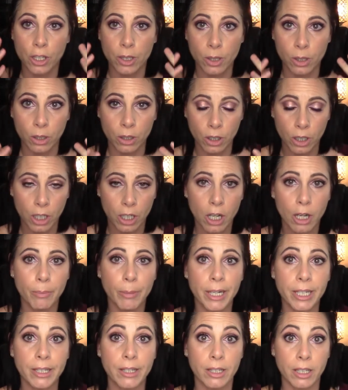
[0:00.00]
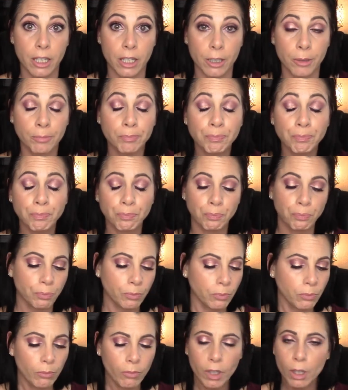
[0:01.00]
is looking on my skin,
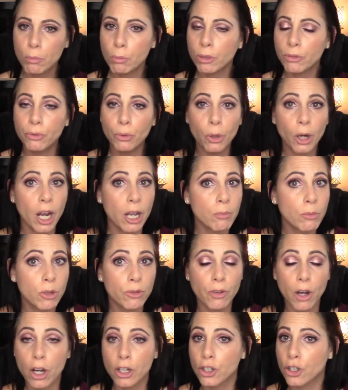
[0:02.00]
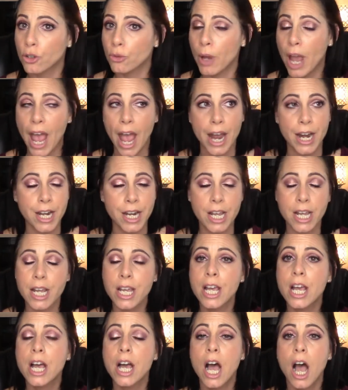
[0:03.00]
before I move on to
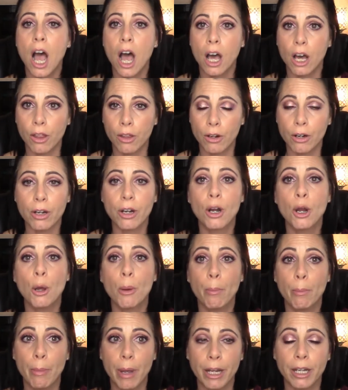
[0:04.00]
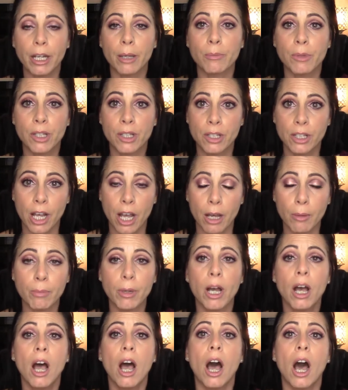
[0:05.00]
any other makeup
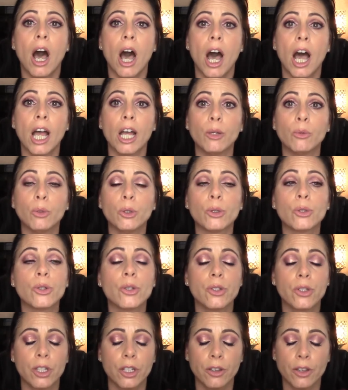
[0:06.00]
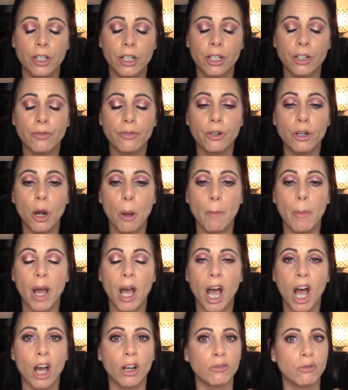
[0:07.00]
step, I will sit there for
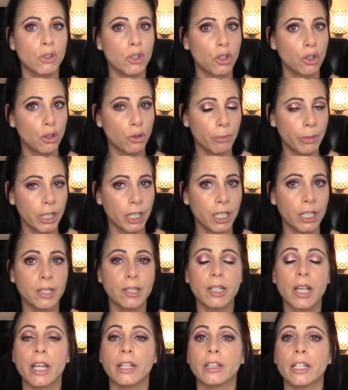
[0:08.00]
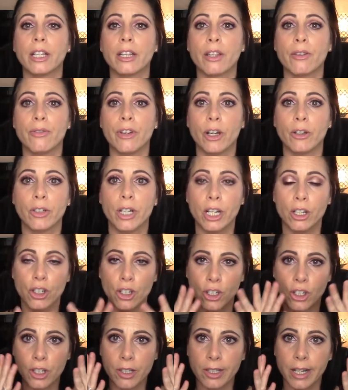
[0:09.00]
about two minutes and let the
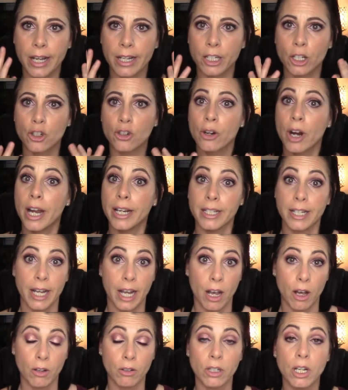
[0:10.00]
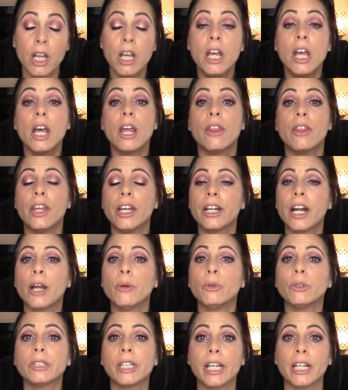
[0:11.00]
foundation just kind of dry down. Then I
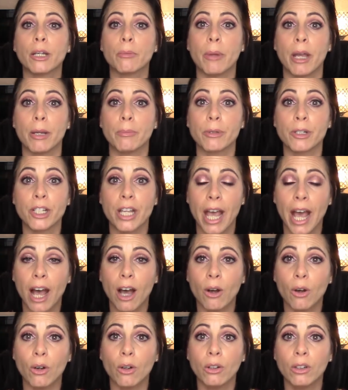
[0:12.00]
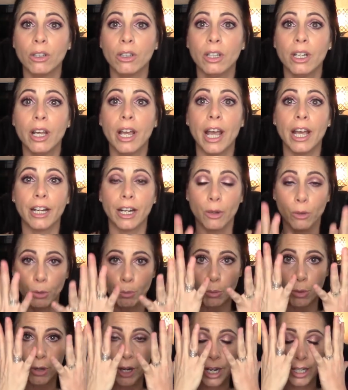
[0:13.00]
will take a paper towel and I will
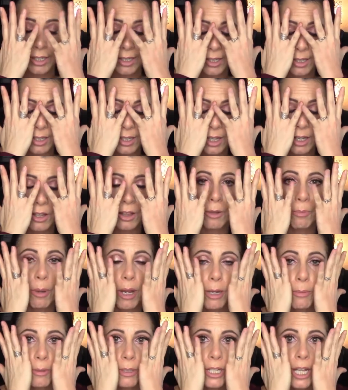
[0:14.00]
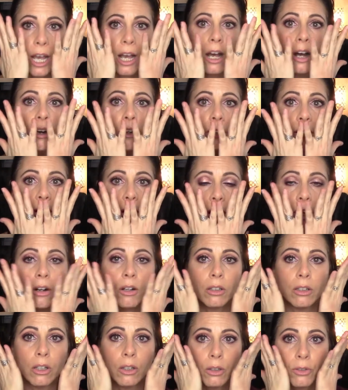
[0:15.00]
press the paper towel
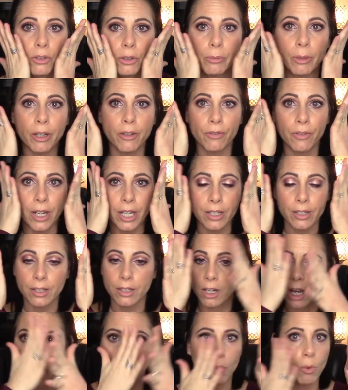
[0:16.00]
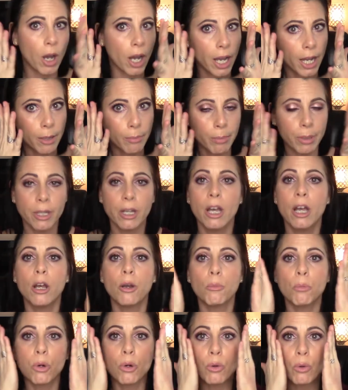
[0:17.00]
all over my face. Not wipe,
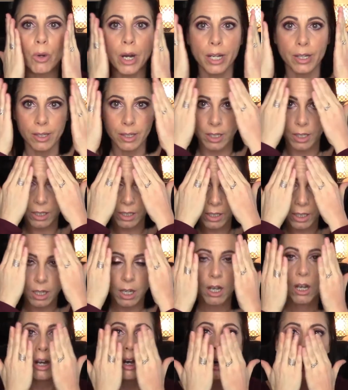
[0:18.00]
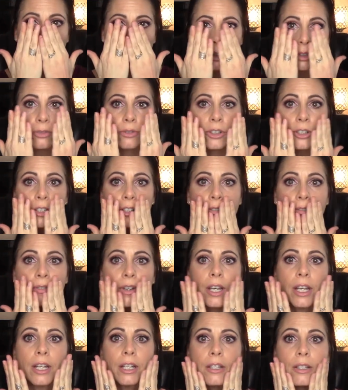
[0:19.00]
press it all over your
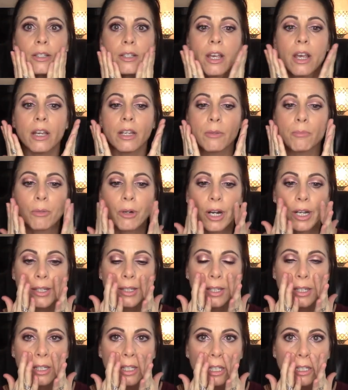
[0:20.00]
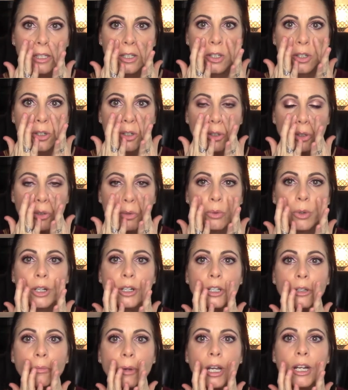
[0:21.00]
face. Press it into where
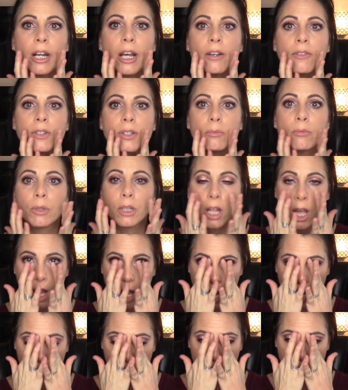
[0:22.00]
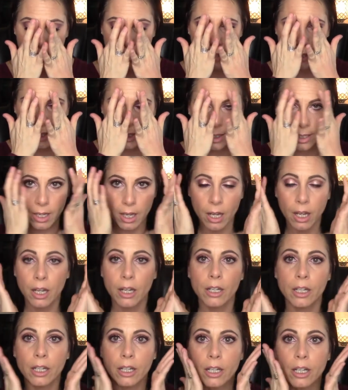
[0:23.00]
you might have some lines,
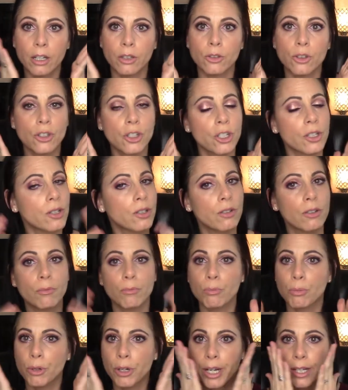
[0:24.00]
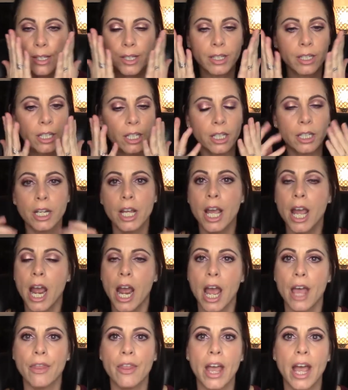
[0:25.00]
you know, just press it in
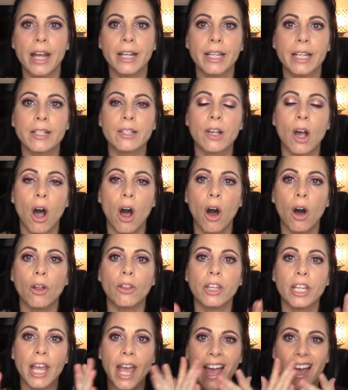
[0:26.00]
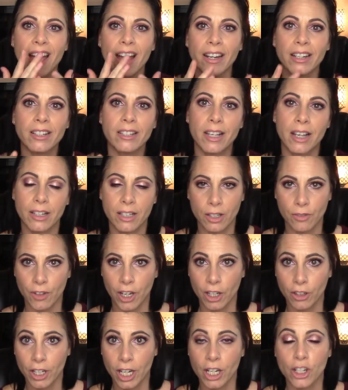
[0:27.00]
and that gets all the excess
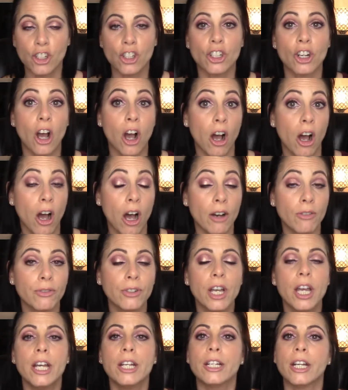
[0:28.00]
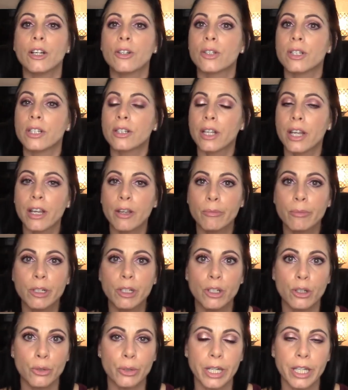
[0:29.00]
foundation off. Now since I have been
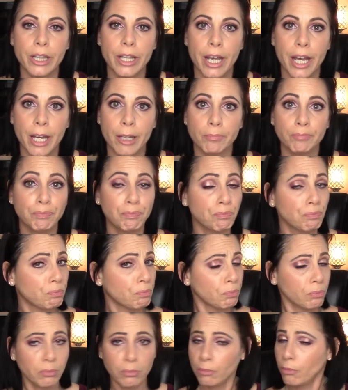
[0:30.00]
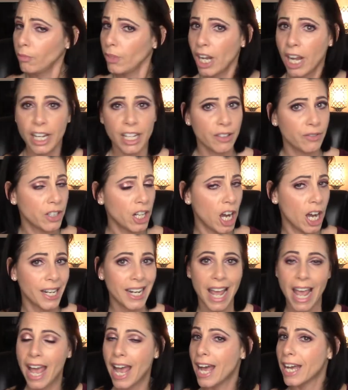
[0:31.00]
doing that, I have not
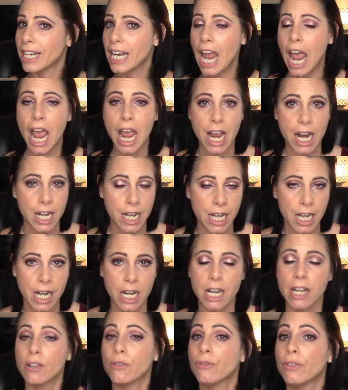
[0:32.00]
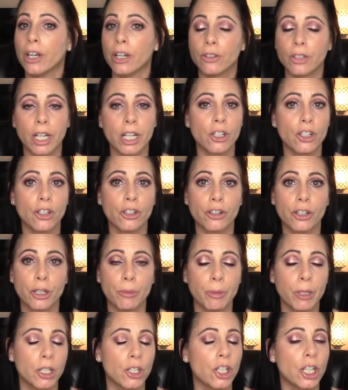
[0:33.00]
had any foundation
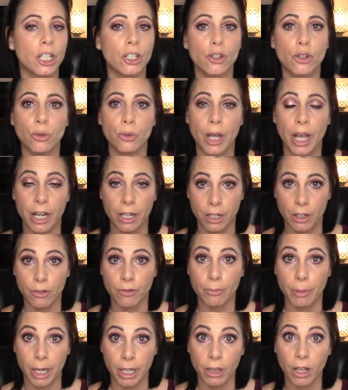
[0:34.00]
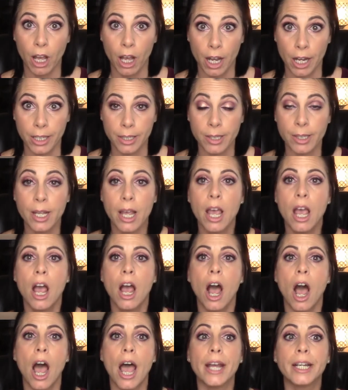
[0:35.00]
creepage into any of my lines.
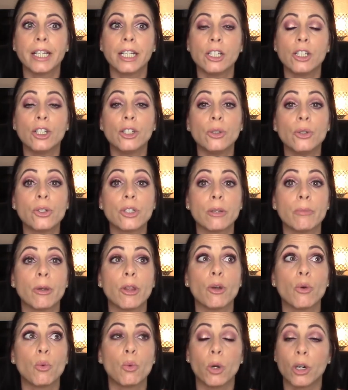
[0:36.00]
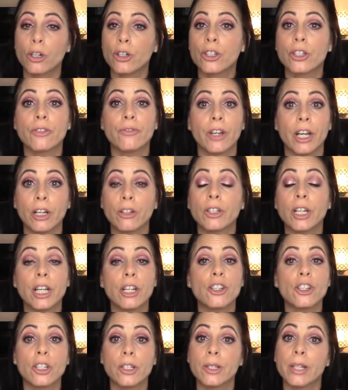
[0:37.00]
I can use some of the worst
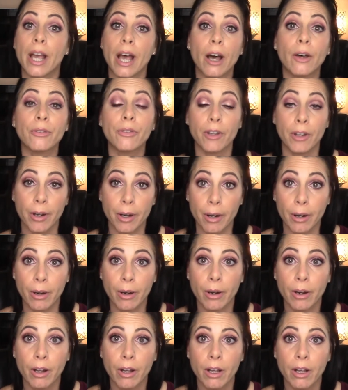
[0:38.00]
foundations out there.